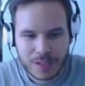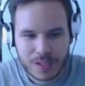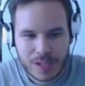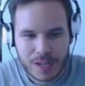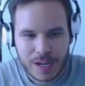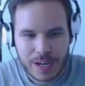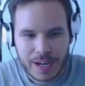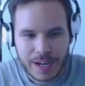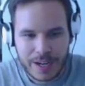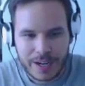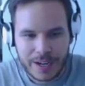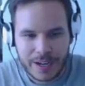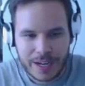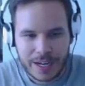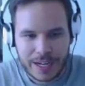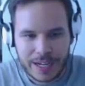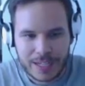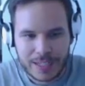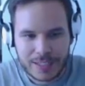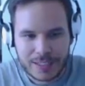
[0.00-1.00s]
Alright,
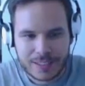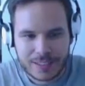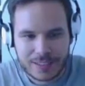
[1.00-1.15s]
alright.